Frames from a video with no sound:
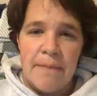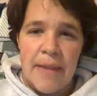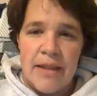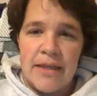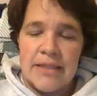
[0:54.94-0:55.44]

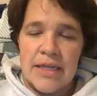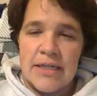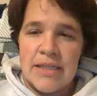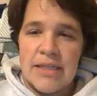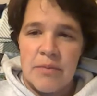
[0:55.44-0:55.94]
And then he
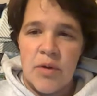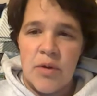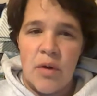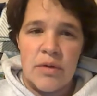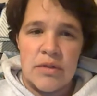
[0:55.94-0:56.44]
said to them,
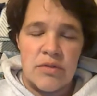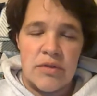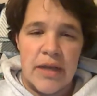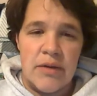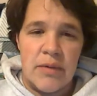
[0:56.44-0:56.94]
"Go and do
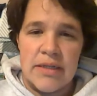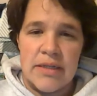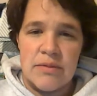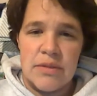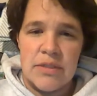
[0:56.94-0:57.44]

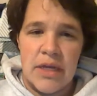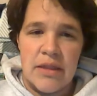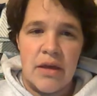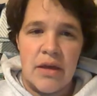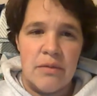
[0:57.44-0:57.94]
likewise," which I
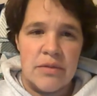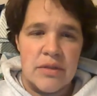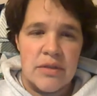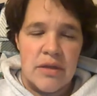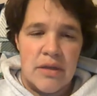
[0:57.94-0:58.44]
thought was
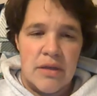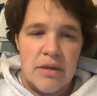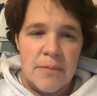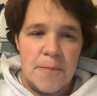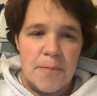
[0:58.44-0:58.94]

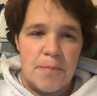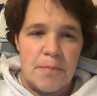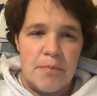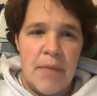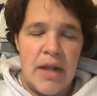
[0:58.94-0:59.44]

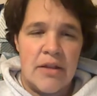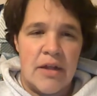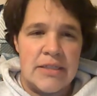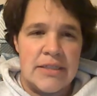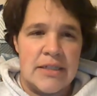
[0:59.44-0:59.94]
made a
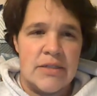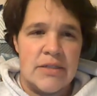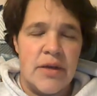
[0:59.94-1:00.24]
lot of sense.